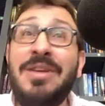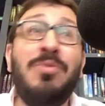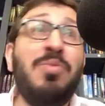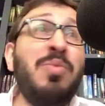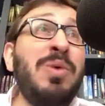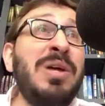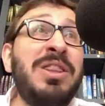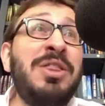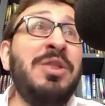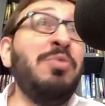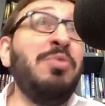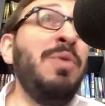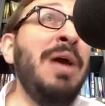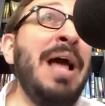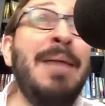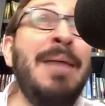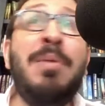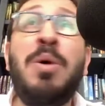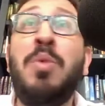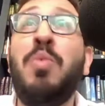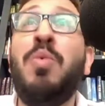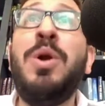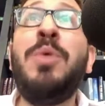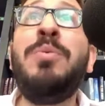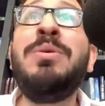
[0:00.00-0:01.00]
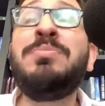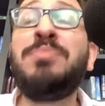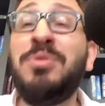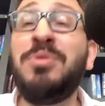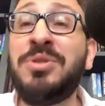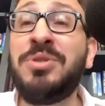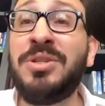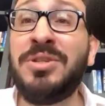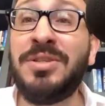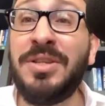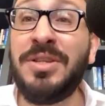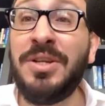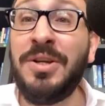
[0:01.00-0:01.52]
with the rabbit. What are we
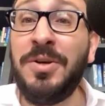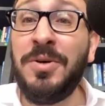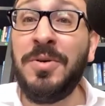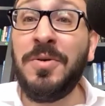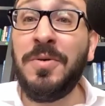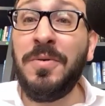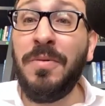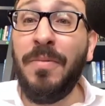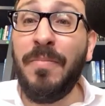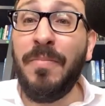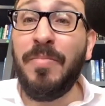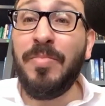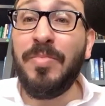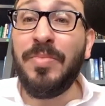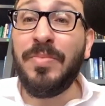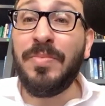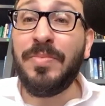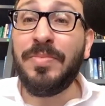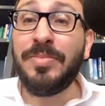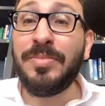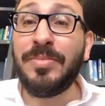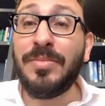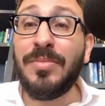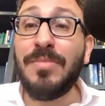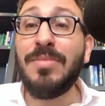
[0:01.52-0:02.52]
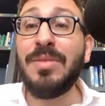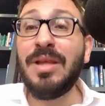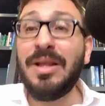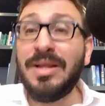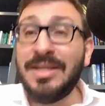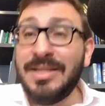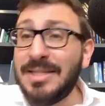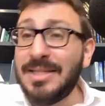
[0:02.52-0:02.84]
supposed to do? This